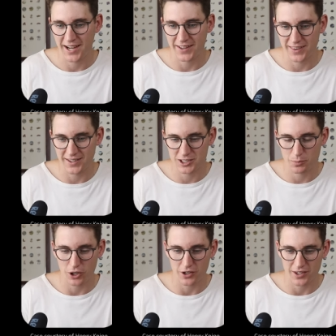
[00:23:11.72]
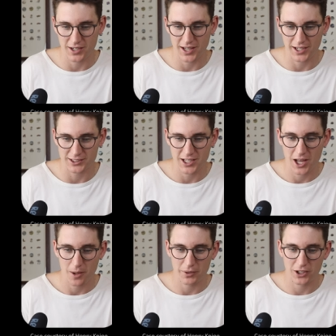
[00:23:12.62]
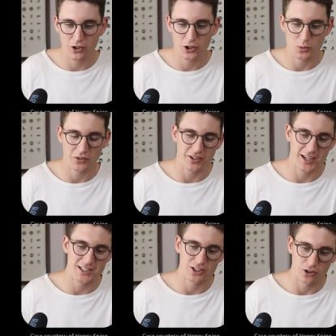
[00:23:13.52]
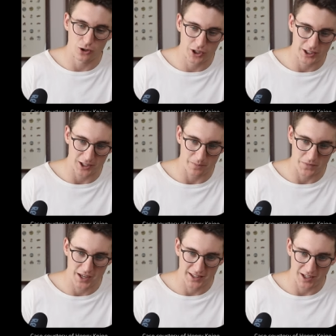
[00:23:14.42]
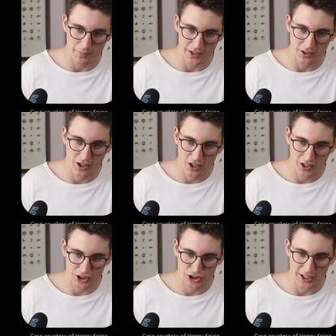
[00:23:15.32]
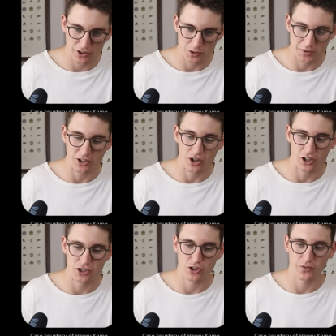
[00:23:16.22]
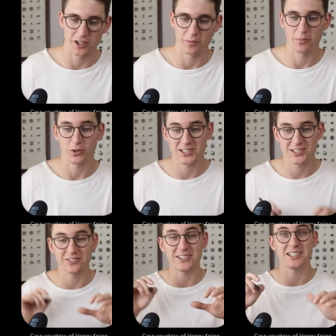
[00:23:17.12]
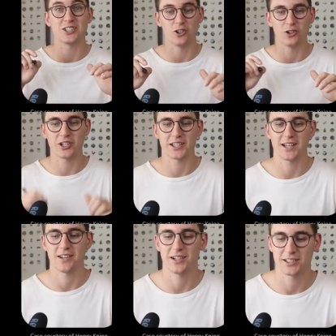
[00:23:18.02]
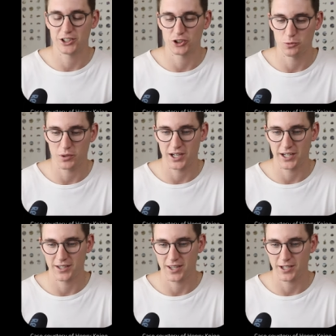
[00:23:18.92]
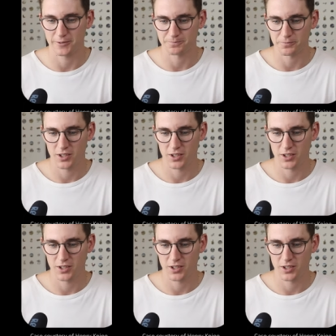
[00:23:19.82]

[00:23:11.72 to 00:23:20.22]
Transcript: in this part of the lungs because we forget to look at them. They've been a shadow has been cast over them. We still need to look at that lung tissue behind there.